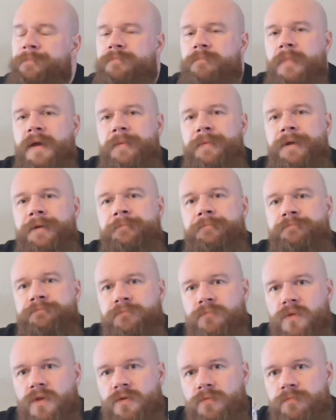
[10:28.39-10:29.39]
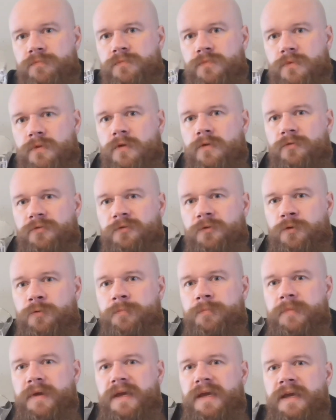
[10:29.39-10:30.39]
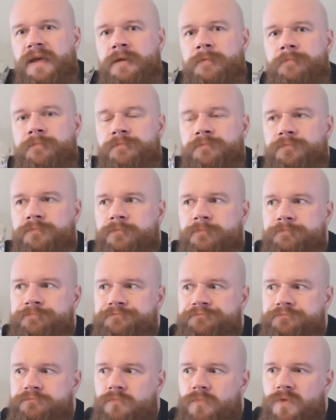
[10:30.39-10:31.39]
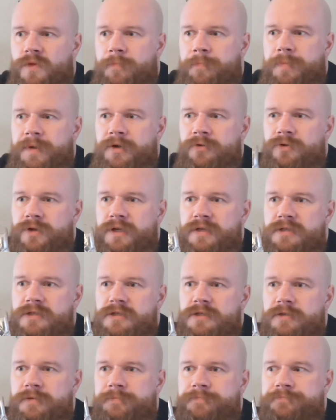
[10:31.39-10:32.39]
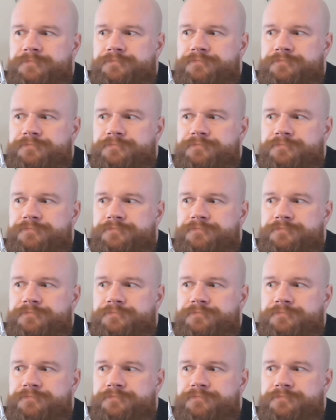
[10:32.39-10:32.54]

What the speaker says: Maybe for me, the bitterness